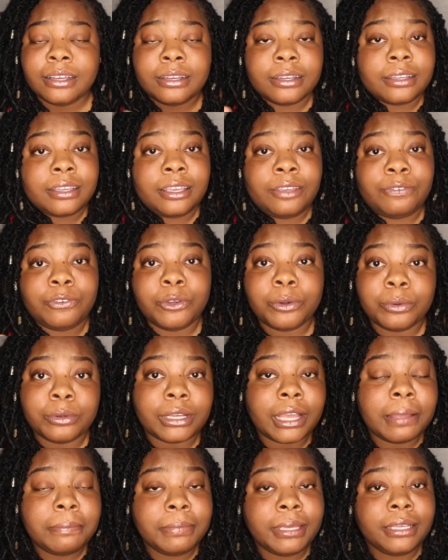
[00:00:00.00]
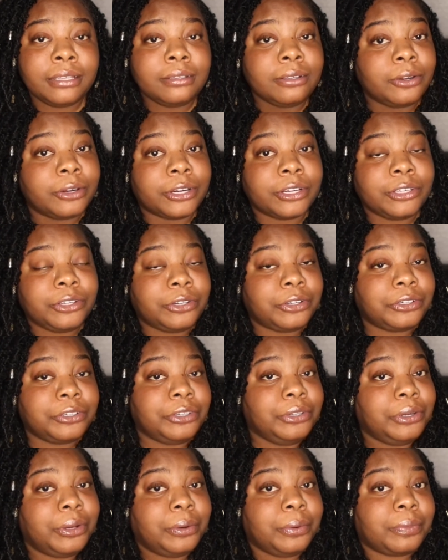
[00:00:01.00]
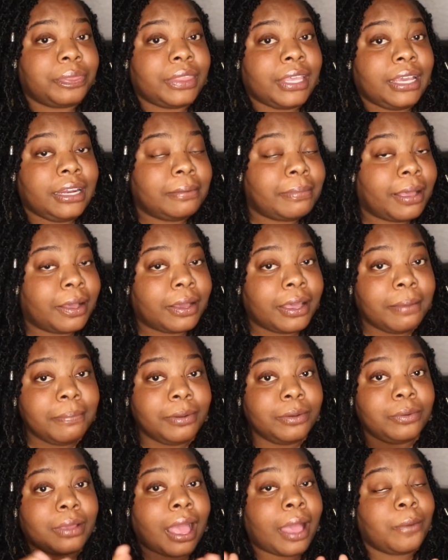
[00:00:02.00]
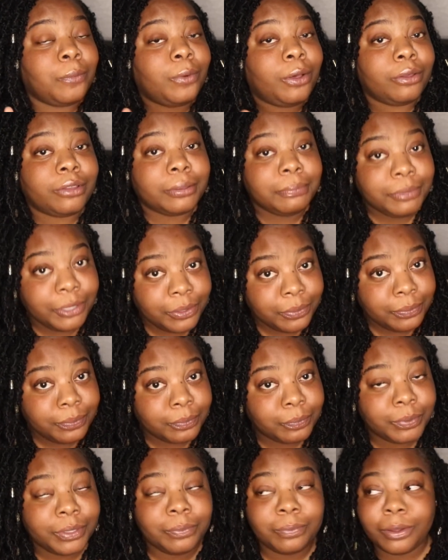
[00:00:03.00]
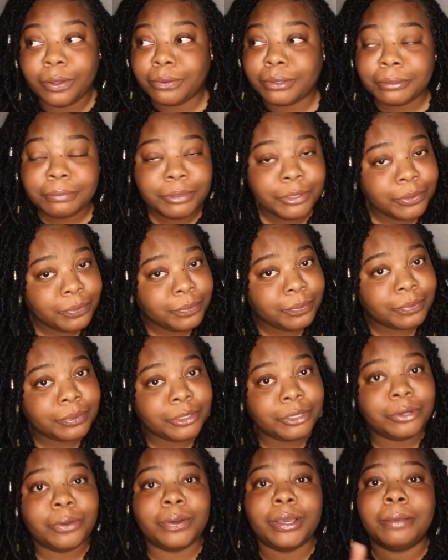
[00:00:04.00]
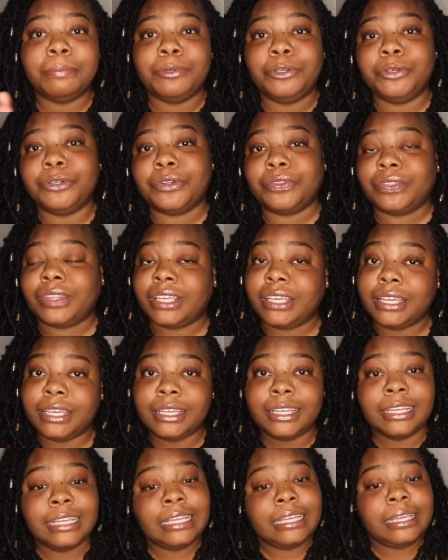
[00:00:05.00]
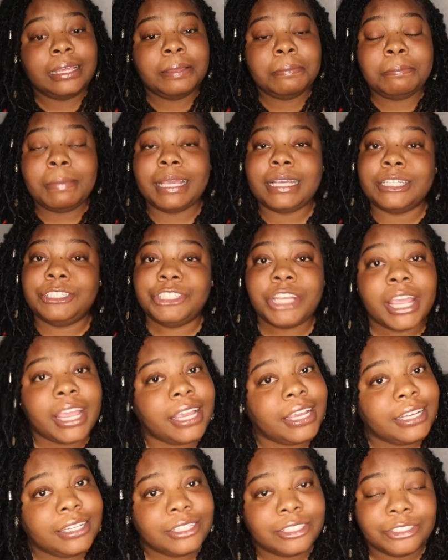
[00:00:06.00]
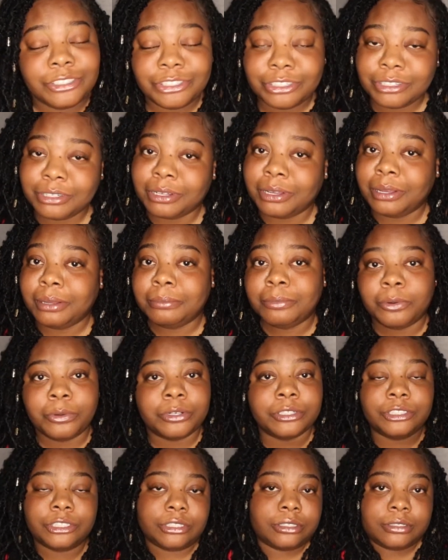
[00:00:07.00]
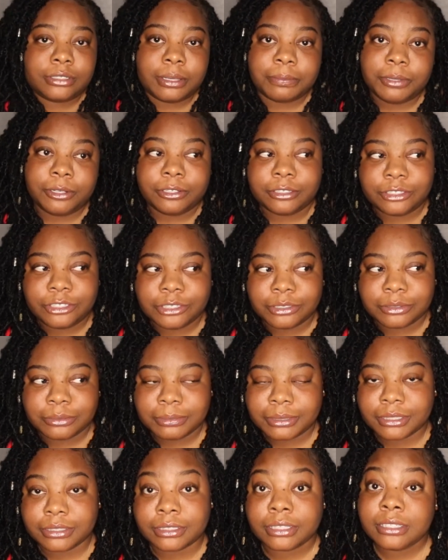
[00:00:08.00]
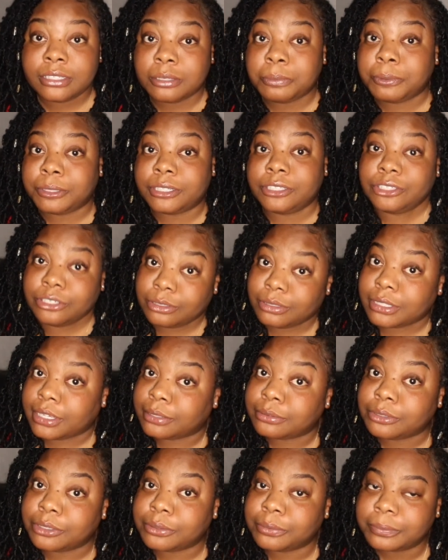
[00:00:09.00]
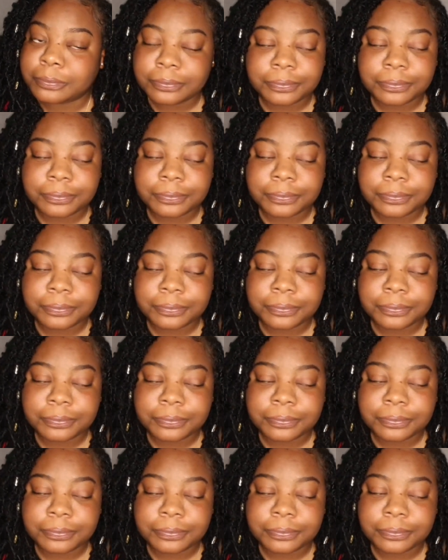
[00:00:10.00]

if you're coming, or you're, you know, thinking about coming, I welcome you. We welcome you. You know, come do your thing. Make a change, or just come here and chill, because it's a pretty chill town too.